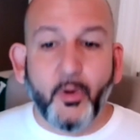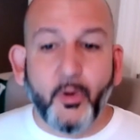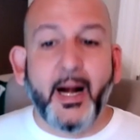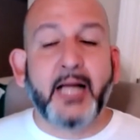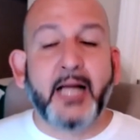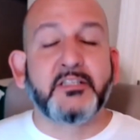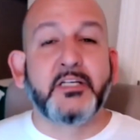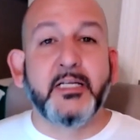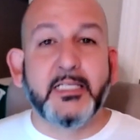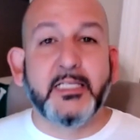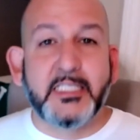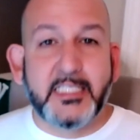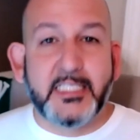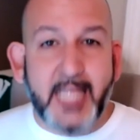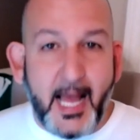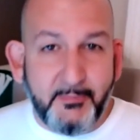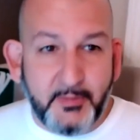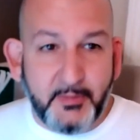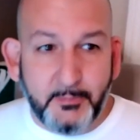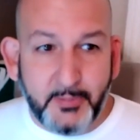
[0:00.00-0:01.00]
We're actually going to
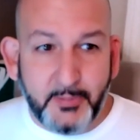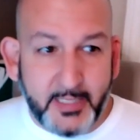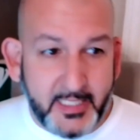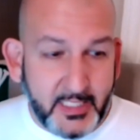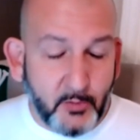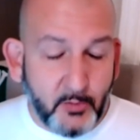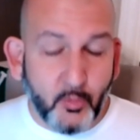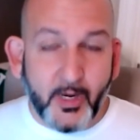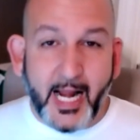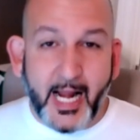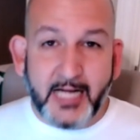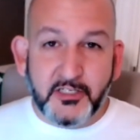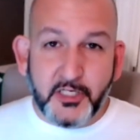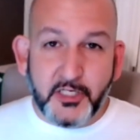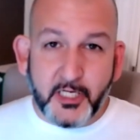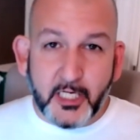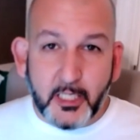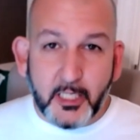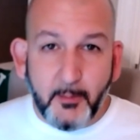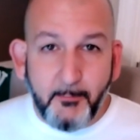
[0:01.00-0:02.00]
stop the bleeding. We're
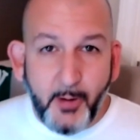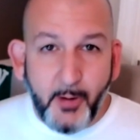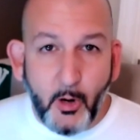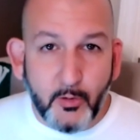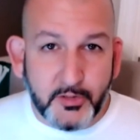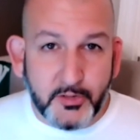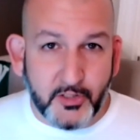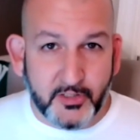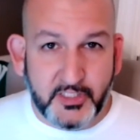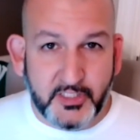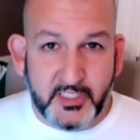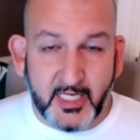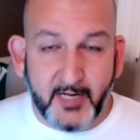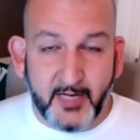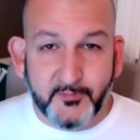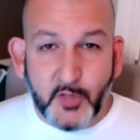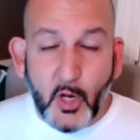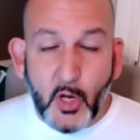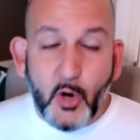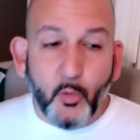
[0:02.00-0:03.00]
actually going to compose
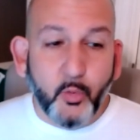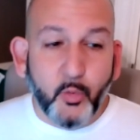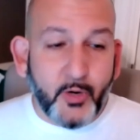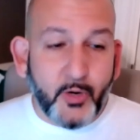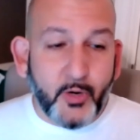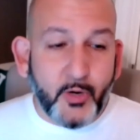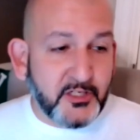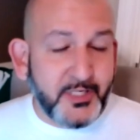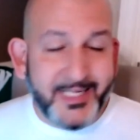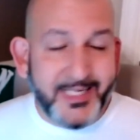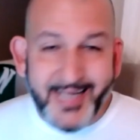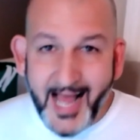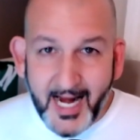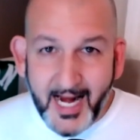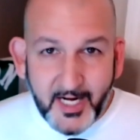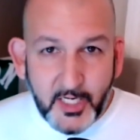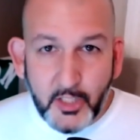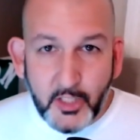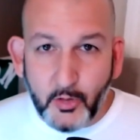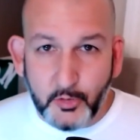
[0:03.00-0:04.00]
ourselves. We're actually
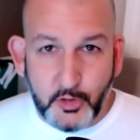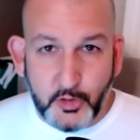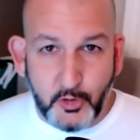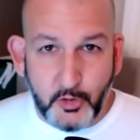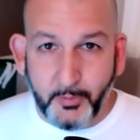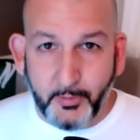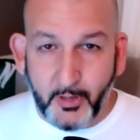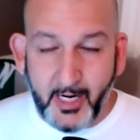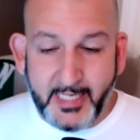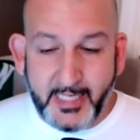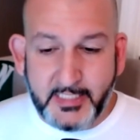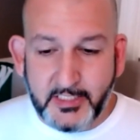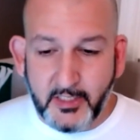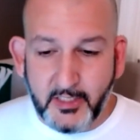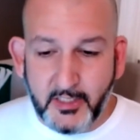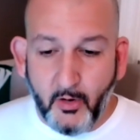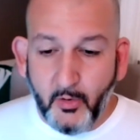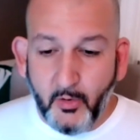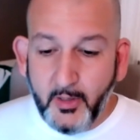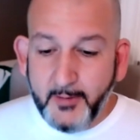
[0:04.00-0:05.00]
not going to go super
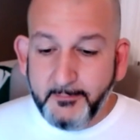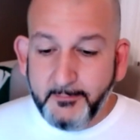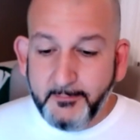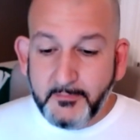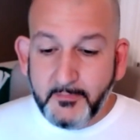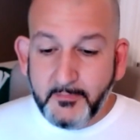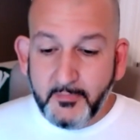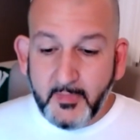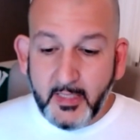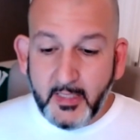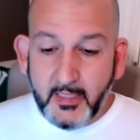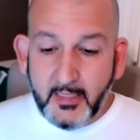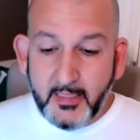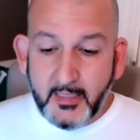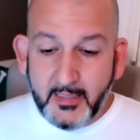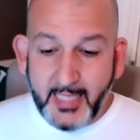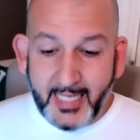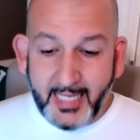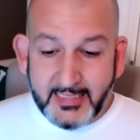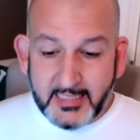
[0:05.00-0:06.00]
ISO.
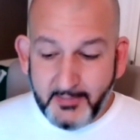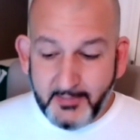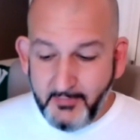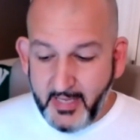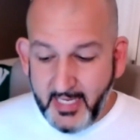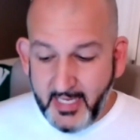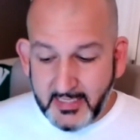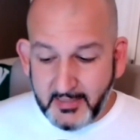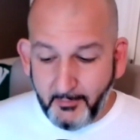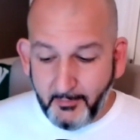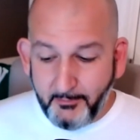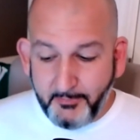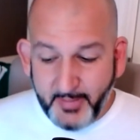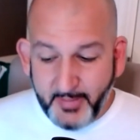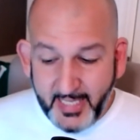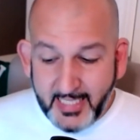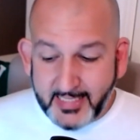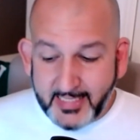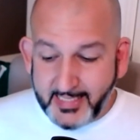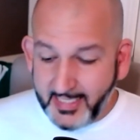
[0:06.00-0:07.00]
That, to me, is a
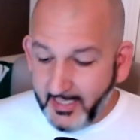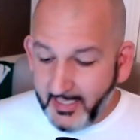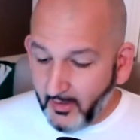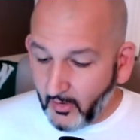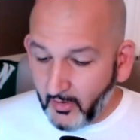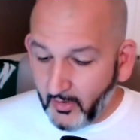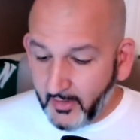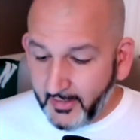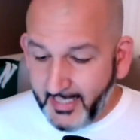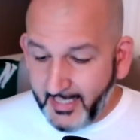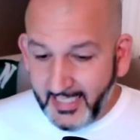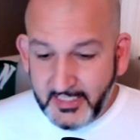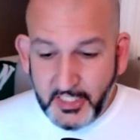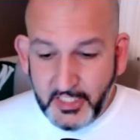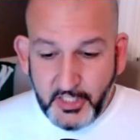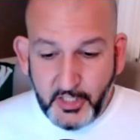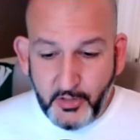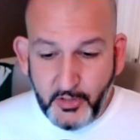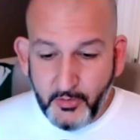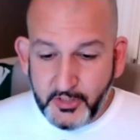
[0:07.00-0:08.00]
big deal. That's
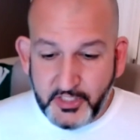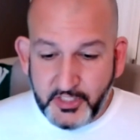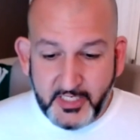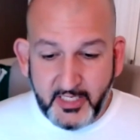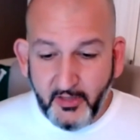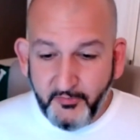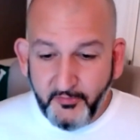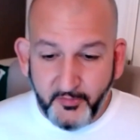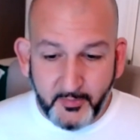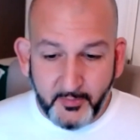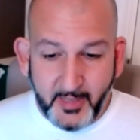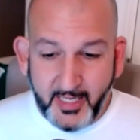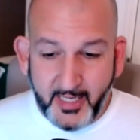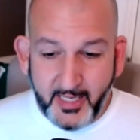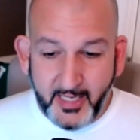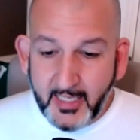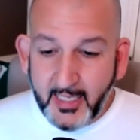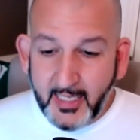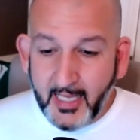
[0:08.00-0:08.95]
a huge deal for me.